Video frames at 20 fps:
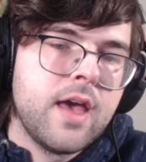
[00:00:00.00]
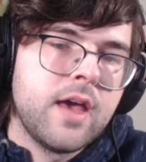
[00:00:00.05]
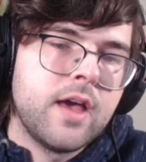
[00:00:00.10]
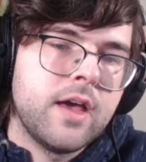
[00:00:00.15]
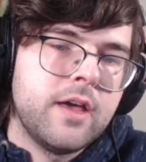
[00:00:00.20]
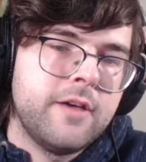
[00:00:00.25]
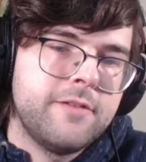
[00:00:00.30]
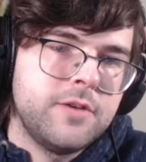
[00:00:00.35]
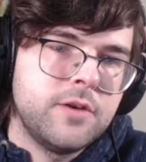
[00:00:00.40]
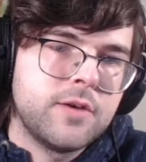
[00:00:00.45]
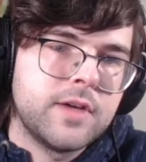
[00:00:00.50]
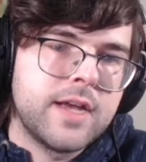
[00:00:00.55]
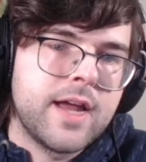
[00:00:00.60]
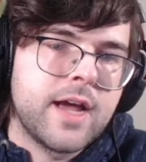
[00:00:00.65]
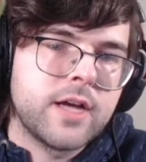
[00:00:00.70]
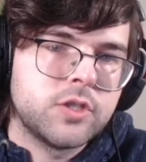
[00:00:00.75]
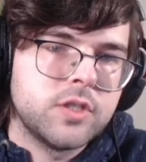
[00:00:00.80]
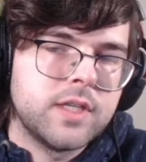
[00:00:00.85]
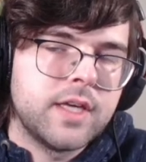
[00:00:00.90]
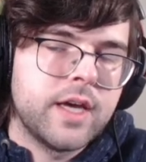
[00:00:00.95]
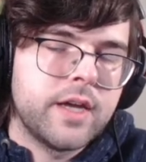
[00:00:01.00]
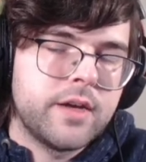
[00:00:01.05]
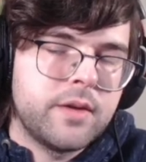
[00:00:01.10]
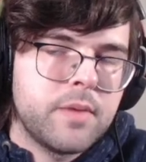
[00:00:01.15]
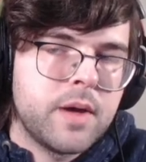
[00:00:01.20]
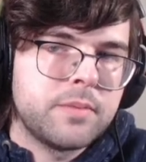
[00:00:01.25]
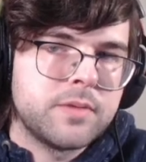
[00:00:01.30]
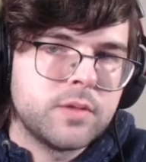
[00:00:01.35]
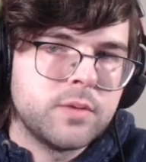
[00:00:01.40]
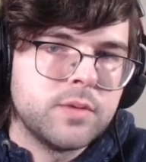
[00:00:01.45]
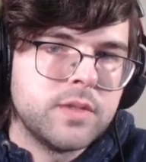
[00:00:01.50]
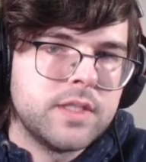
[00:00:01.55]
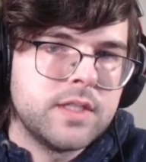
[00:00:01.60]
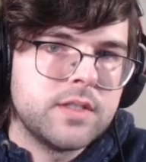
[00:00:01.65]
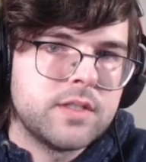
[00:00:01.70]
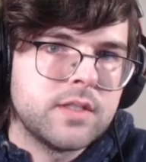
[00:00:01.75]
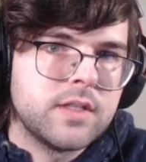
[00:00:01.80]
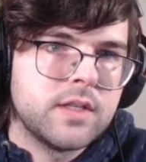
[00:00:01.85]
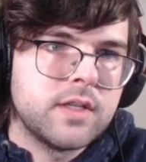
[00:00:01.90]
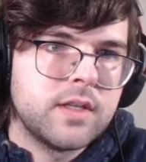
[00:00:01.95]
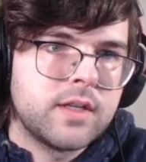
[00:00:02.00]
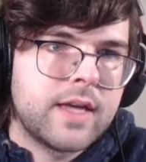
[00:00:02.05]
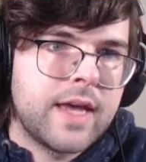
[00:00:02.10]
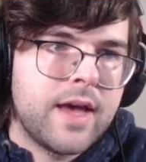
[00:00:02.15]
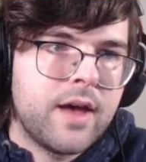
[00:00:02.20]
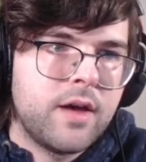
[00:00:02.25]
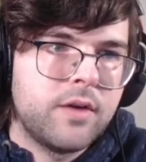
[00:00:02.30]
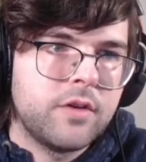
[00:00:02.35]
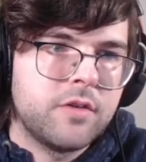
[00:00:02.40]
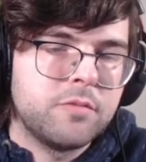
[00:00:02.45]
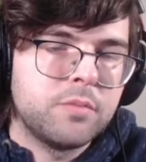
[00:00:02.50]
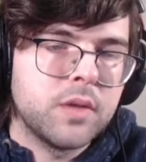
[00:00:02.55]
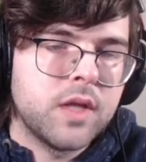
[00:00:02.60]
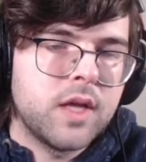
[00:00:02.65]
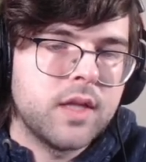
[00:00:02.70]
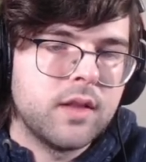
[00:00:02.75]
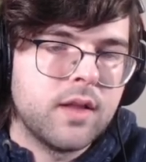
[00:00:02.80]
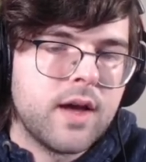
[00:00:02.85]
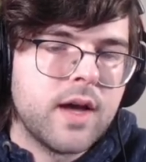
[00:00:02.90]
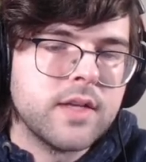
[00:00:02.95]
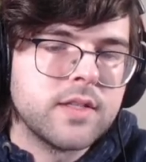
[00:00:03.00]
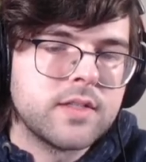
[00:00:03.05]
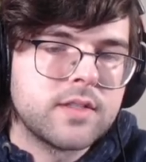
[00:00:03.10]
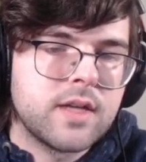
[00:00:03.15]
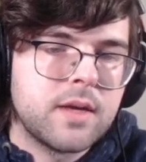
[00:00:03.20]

if you can actually get him up to a decent count of Bloodlust,